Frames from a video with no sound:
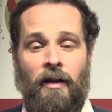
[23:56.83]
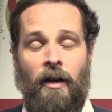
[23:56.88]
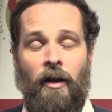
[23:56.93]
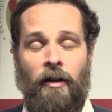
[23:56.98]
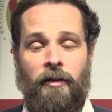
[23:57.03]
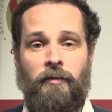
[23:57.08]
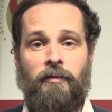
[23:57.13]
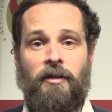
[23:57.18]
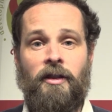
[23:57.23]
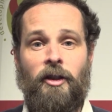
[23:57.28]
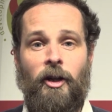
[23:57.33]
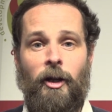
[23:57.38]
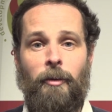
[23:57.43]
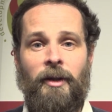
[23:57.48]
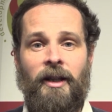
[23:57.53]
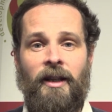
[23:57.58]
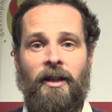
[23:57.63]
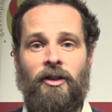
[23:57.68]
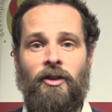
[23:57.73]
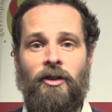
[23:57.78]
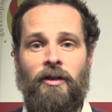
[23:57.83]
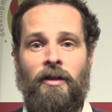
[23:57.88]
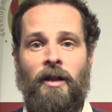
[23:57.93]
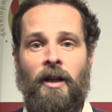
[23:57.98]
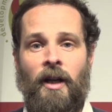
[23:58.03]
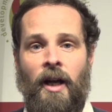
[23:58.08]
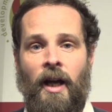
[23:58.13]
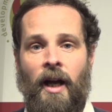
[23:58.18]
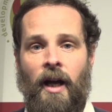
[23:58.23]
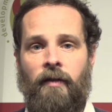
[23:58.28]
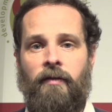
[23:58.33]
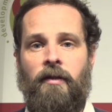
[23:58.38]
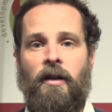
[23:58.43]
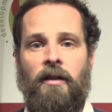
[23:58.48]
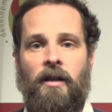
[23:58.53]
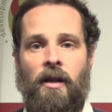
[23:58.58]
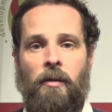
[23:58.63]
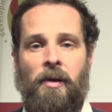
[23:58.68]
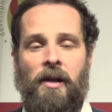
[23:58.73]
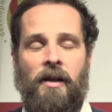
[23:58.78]
lot of determination have
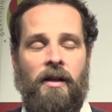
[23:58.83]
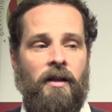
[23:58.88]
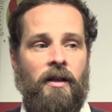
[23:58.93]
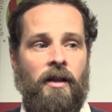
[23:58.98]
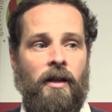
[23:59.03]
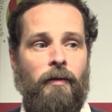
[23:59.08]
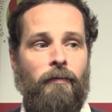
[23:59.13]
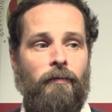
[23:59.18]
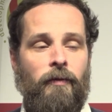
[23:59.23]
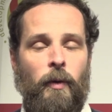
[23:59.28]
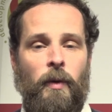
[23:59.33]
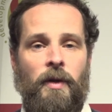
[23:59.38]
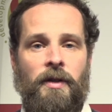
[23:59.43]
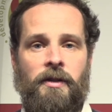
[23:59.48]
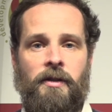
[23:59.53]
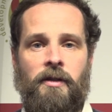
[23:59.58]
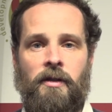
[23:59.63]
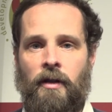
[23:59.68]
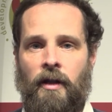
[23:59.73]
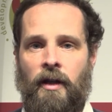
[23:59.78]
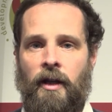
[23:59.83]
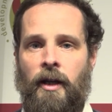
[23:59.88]
got the ability to influence